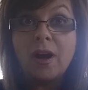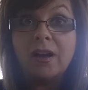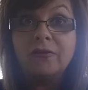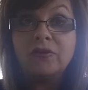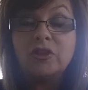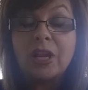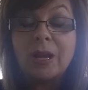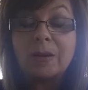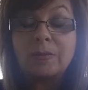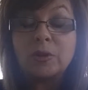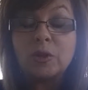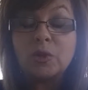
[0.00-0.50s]
of
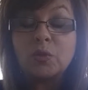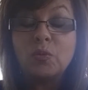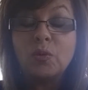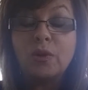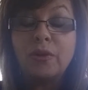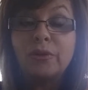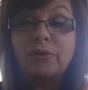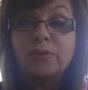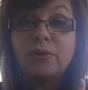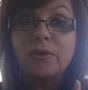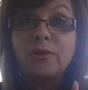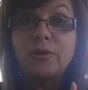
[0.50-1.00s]
chapters
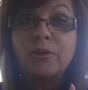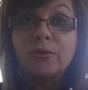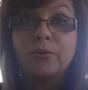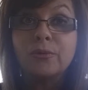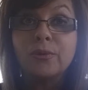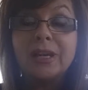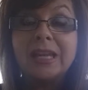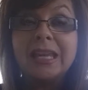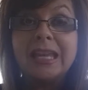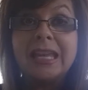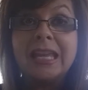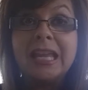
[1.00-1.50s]
1 through
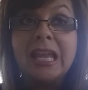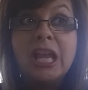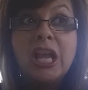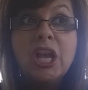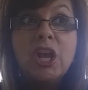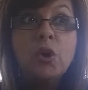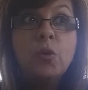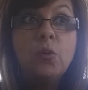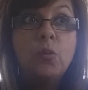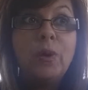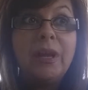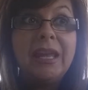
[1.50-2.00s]
3,
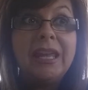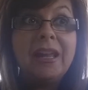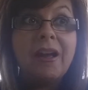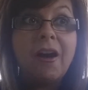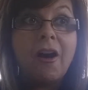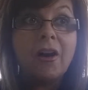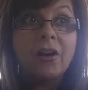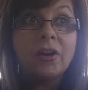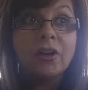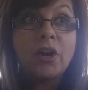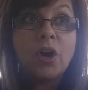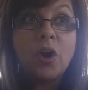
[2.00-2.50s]
we
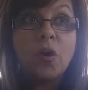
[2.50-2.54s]
are